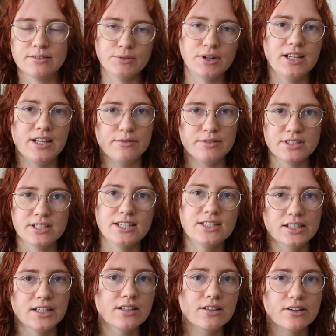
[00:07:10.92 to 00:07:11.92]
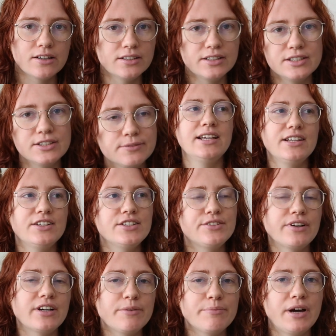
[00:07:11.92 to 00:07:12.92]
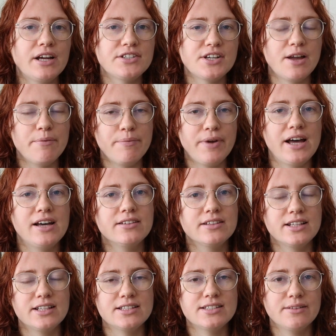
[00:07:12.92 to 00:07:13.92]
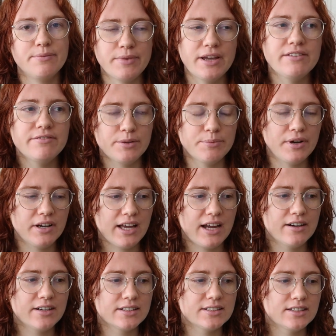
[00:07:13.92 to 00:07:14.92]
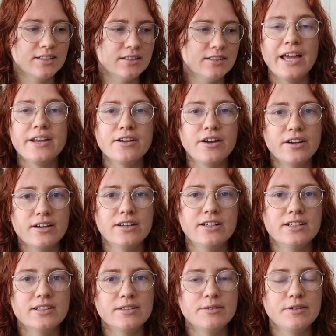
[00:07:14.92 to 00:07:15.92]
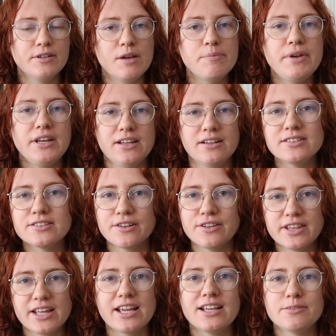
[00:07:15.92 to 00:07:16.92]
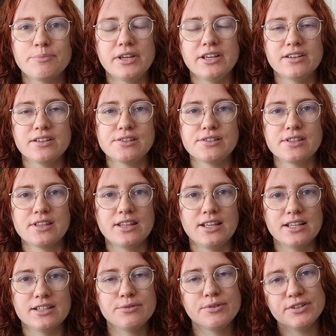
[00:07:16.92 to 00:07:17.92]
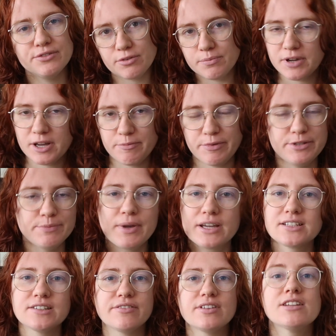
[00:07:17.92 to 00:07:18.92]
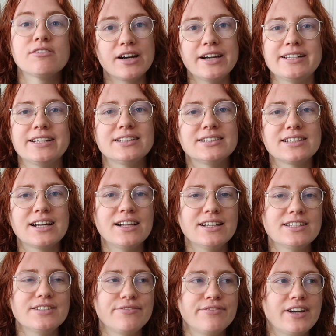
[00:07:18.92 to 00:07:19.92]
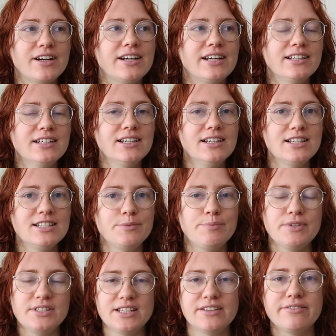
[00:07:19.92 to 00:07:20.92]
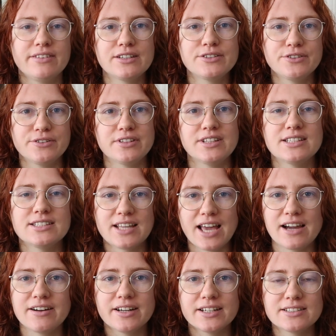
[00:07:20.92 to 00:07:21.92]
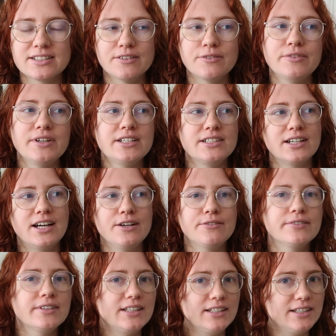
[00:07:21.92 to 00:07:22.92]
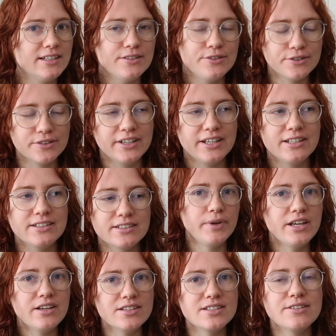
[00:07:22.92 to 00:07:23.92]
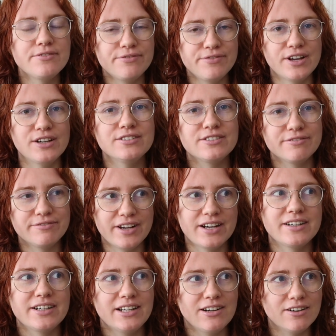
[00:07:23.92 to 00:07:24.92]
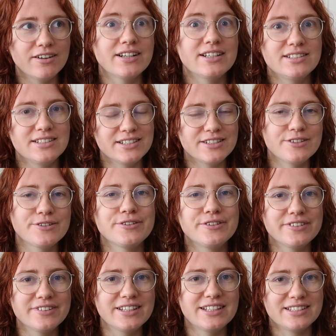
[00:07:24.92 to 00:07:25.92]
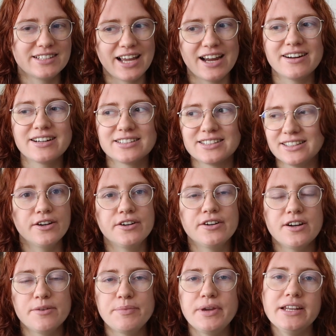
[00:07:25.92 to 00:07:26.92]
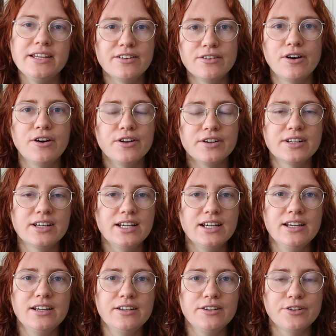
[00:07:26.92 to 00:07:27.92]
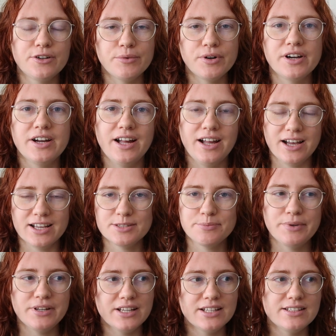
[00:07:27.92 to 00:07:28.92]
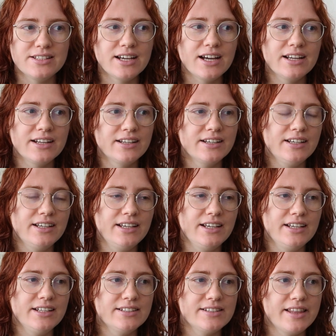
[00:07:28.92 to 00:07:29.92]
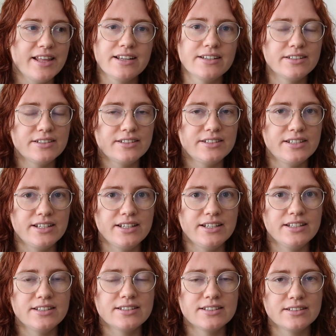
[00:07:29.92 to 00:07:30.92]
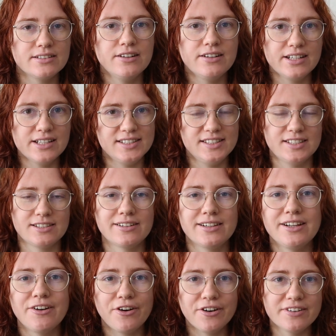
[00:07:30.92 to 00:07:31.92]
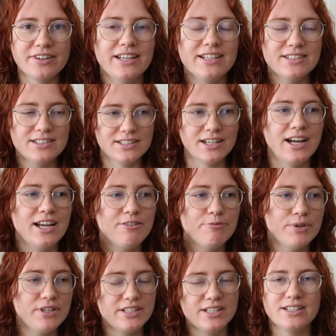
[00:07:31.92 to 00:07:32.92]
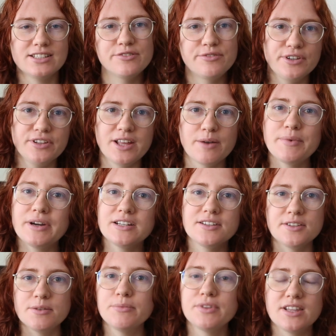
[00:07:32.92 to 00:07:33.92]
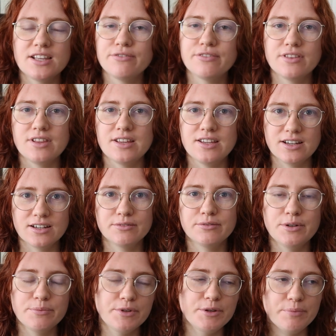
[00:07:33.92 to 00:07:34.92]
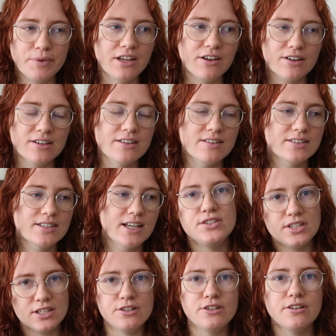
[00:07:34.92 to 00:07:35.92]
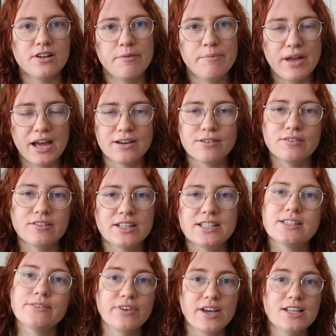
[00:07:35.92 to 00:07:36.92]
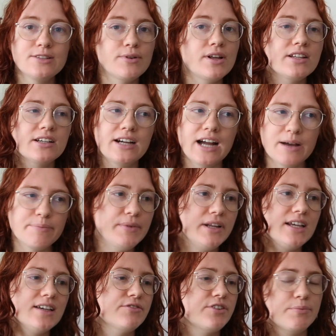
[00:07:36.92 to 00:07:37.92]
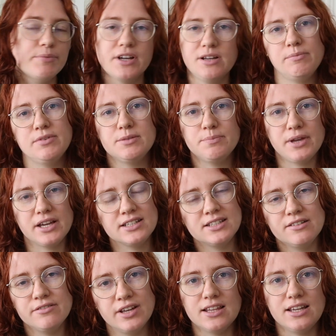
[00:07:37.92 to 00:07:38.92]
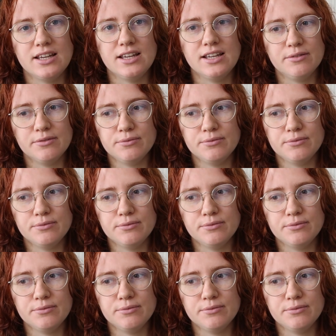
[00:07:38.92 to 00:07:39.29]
while he was teaching at the college. It is very much about this main female character and her opinions on things, because it's written from her perspective and the writing style is very specific to this character, which I really enjoyed because it felt very honest to this character. Her opinion on, you know, what her husband has done is that she's not necessarily on his side, but she doesn't feel that much sympathy for the young women because she knew about all these affairs while they're happening, and from her perspective, the